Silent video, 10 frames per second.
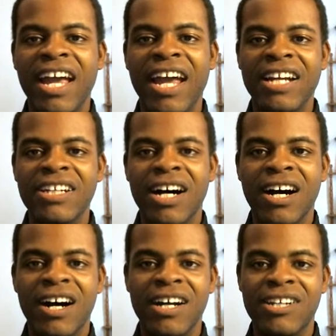And,
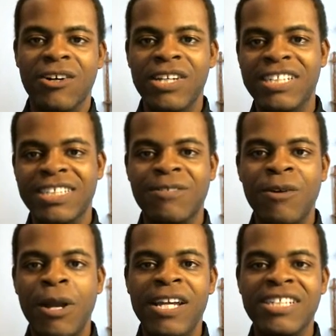you know, he's
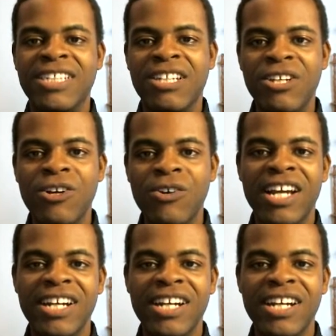cute